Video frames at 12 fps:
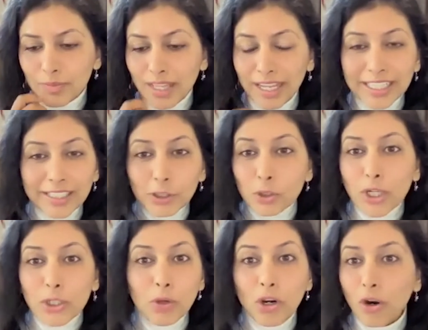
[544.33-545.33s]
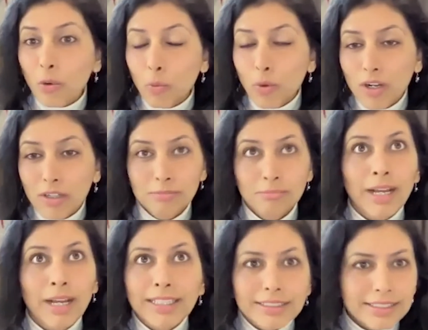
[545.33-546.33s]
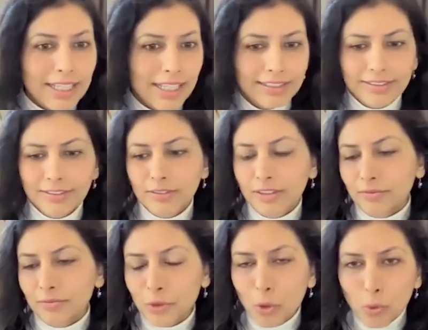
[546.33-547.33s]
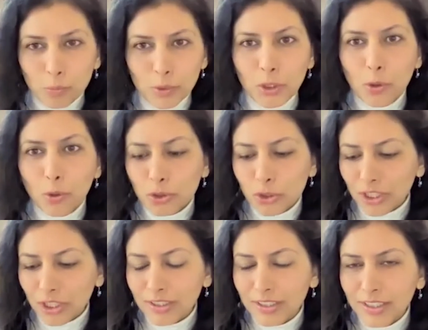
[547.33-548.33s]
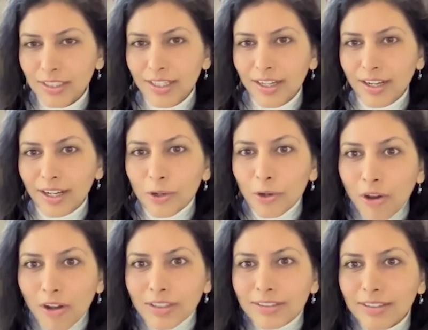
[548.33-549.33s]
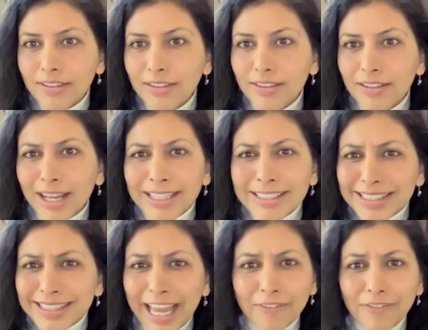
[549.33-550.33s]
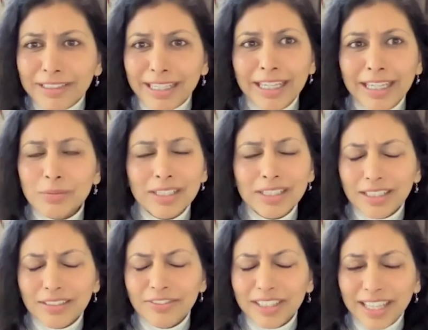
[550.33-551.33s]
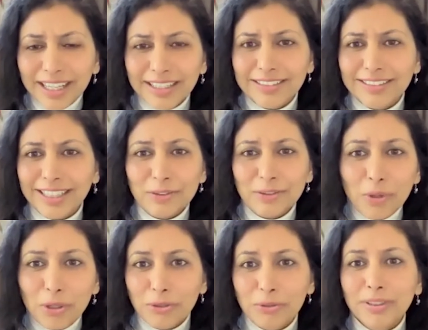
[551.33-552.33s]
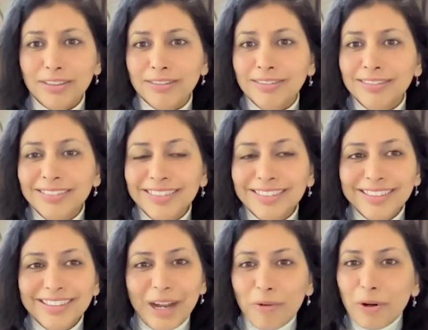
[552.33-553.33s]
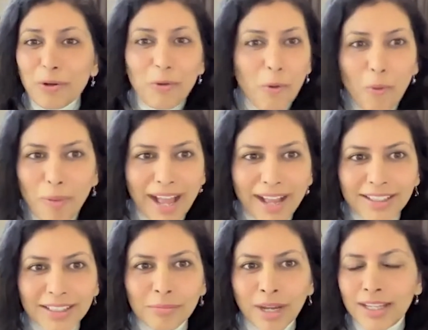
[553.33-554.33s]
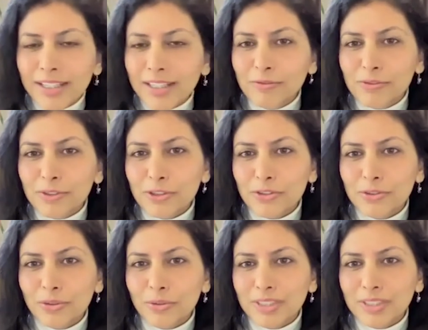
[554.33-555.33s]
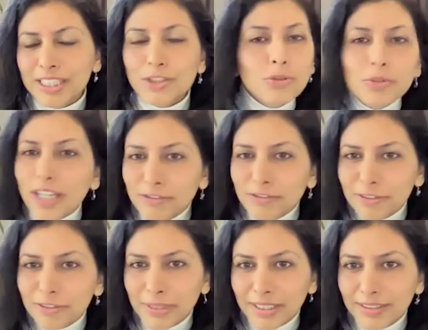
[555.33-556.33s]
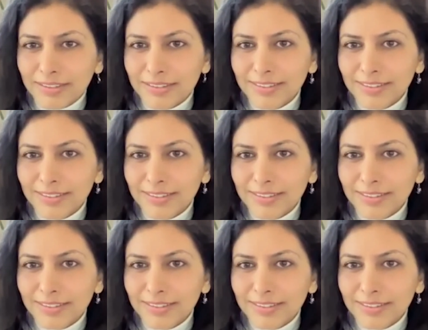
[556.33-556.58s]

And even though I do a lot of work on mindsets and I've been coaching a lot, I still have days where like, forget it. I don't want to do it. I want to go back in my comfort zone. It's too tough for me.